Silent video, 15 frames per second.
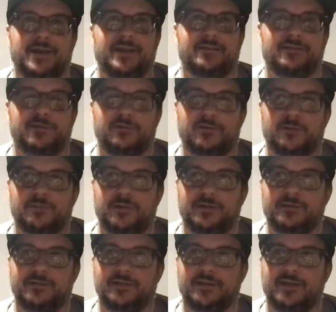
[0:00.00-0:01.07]
had two home
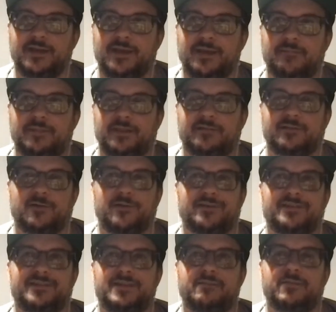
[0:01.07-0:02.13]
runs in a game. They scored
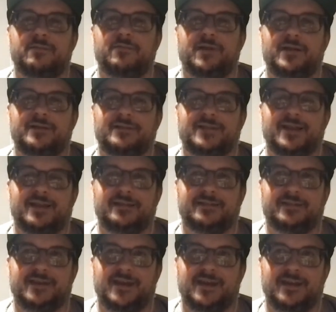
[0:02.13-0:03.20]
7 runs
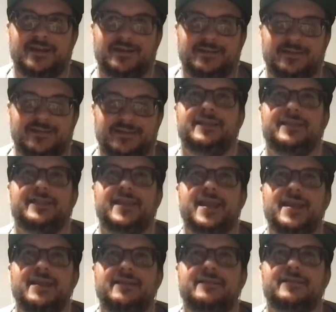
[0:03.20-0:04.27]
last night.
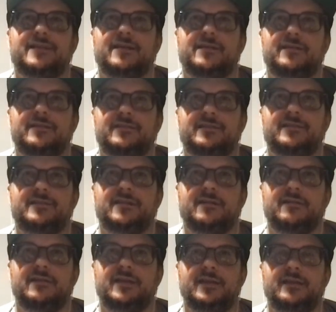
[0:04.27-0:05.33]
Things are
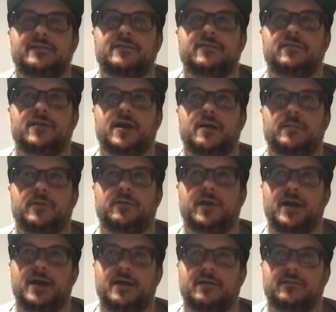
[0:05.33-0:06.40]
starting to come
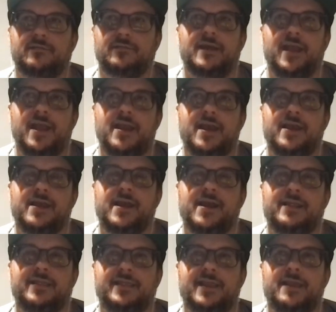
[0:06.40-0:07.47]
around. And
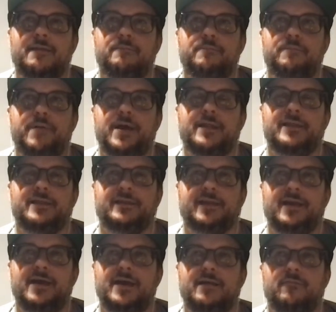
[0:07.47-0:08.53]
I think by the
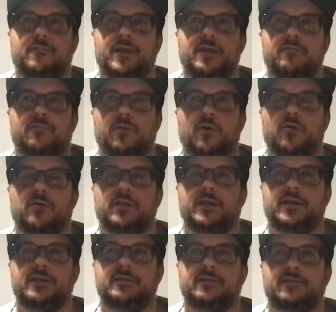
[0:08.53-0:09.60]
time we roll
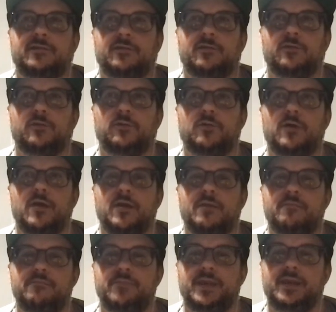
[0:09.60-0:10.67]
into
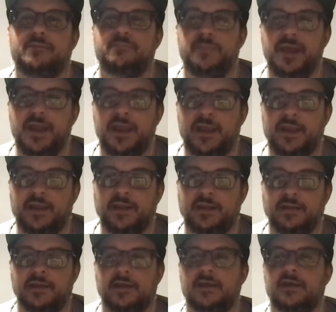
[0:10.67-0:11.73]
mid-May